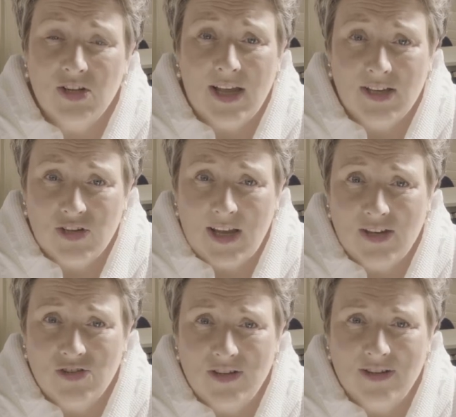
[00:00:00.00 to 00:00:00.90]
to
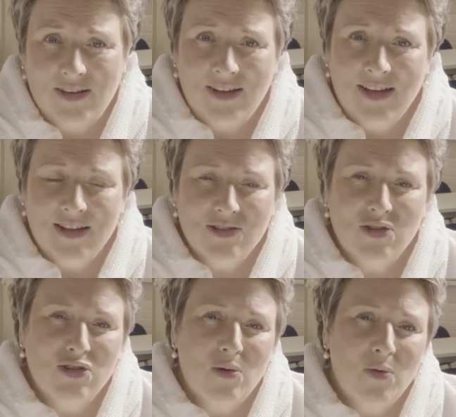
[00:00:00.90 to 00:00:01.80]
education.
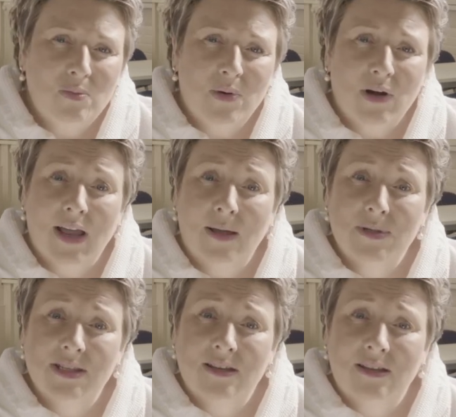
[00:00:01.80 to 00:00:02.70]
So, someone
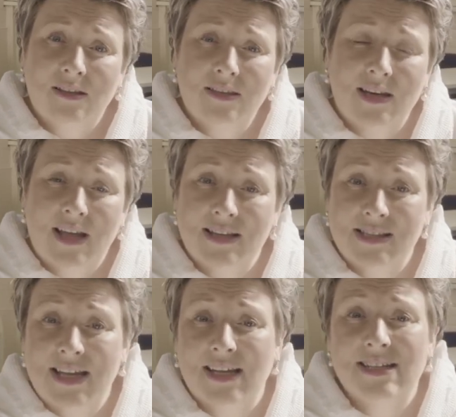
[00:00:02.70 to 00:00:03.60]
perhaps that
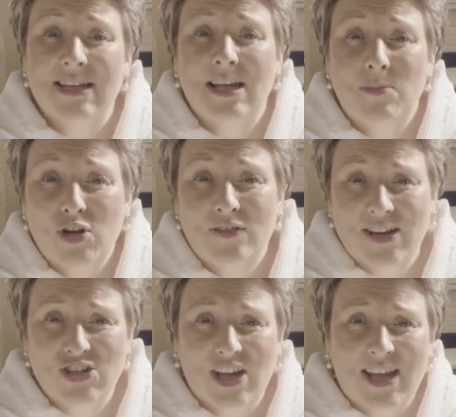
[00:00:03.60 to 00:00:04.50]
has taken time out of
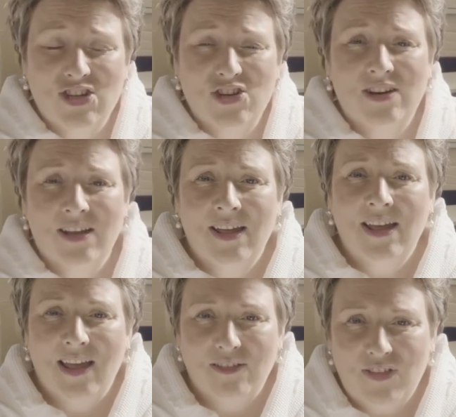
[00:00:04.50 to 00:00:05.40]
education
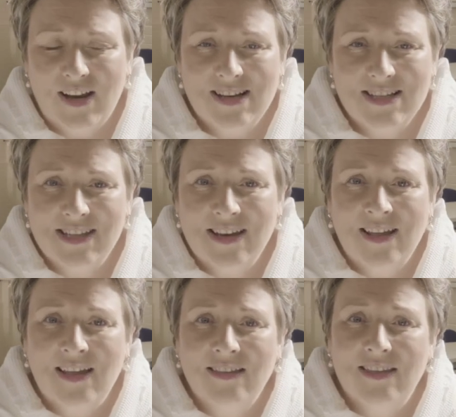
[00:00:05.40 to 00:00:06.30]
and feels
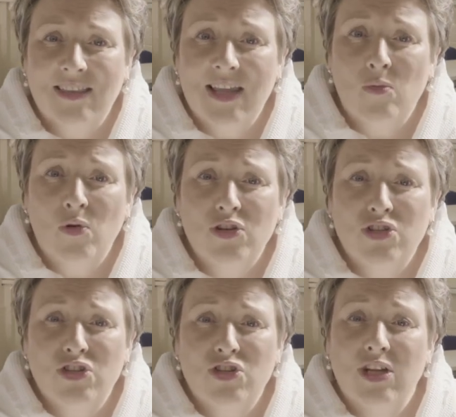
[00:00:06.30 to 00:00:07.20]
that they
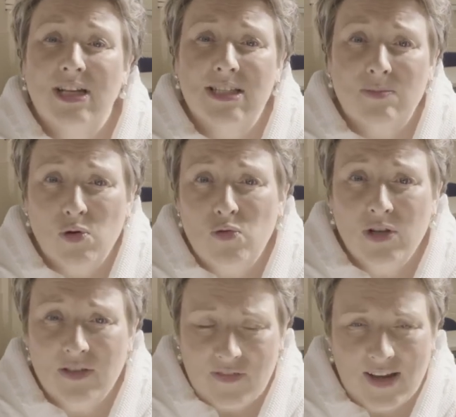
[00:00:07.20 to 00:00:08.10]
want to
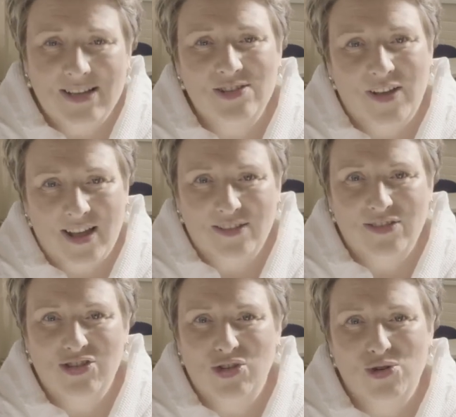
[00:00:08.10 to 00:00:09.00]
explore the field of
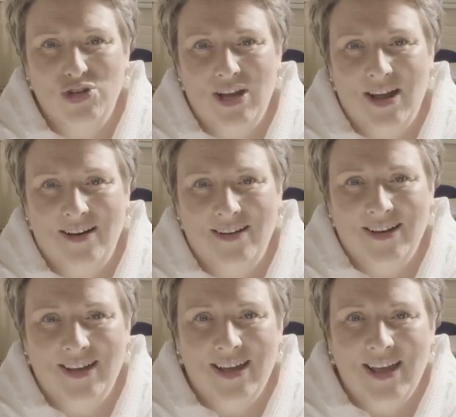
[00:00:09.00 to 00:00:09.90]
health and social care
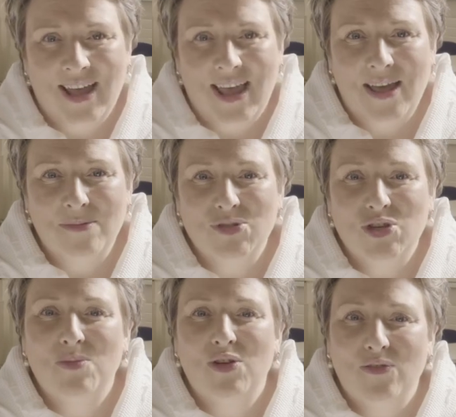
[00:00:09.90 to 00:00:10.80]
uh,
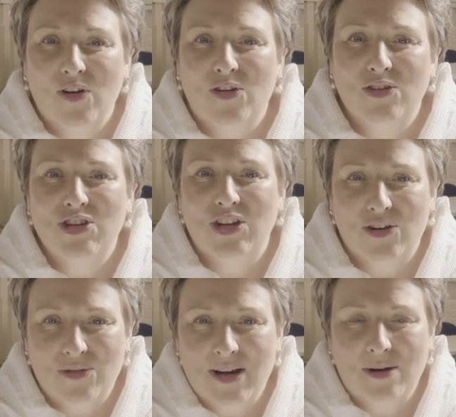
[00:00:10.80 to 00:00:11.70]
to move onto a
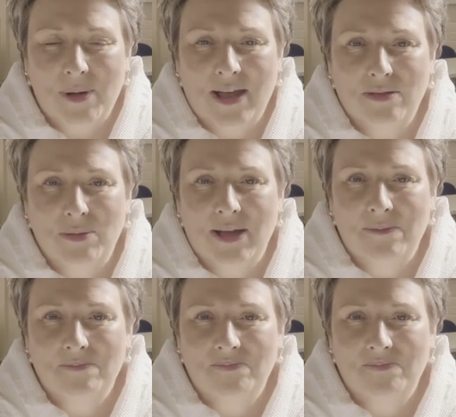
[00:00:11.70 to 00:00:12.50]
career pathway.